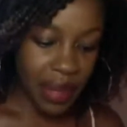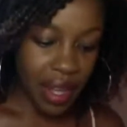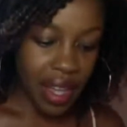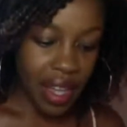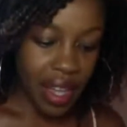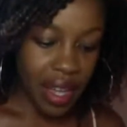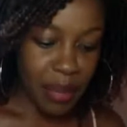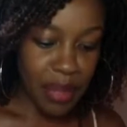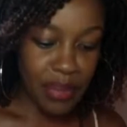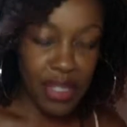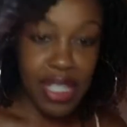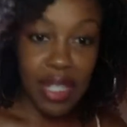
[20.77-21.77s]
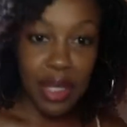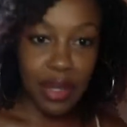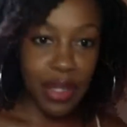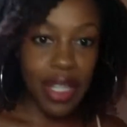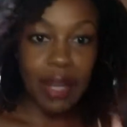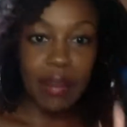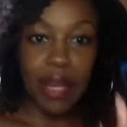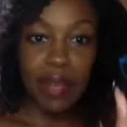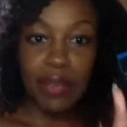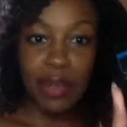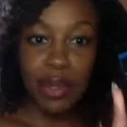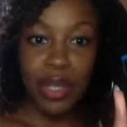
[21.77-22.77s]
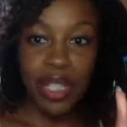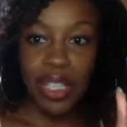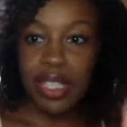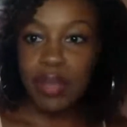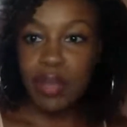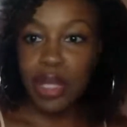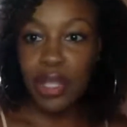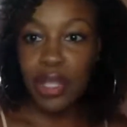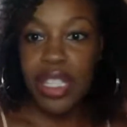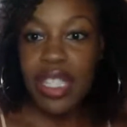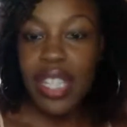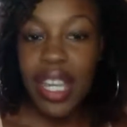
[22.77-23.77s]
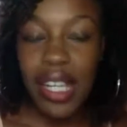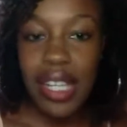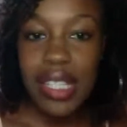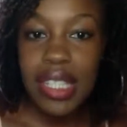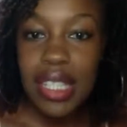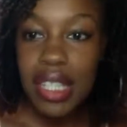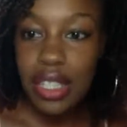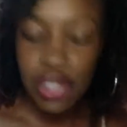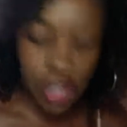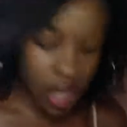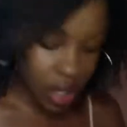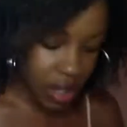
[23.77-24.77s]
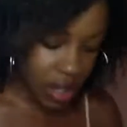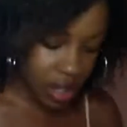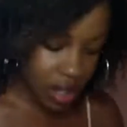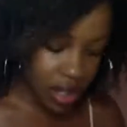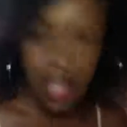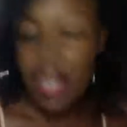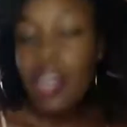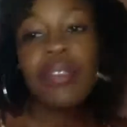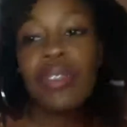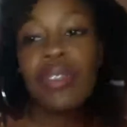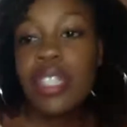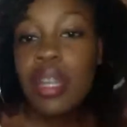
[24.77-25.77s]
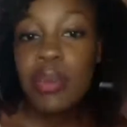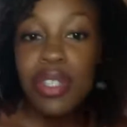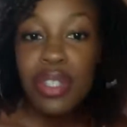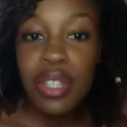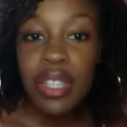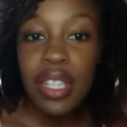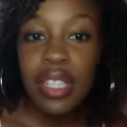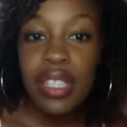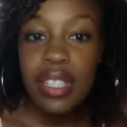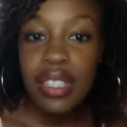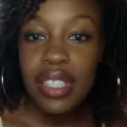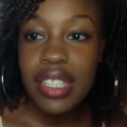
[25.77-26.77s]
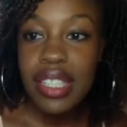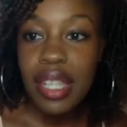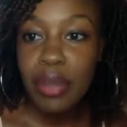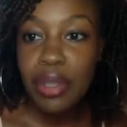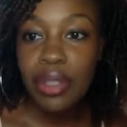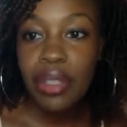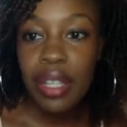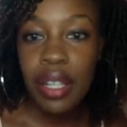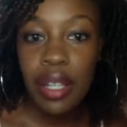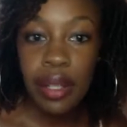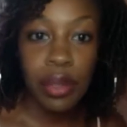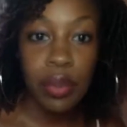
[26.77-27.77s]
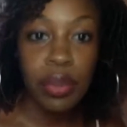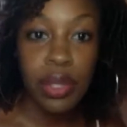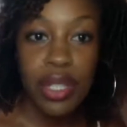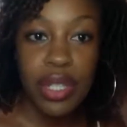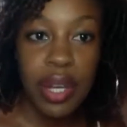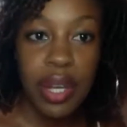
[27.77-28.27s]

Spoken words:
If you see me looking at my phone, it's because I can't see the chats. For some reason, they're still disabled on the computer.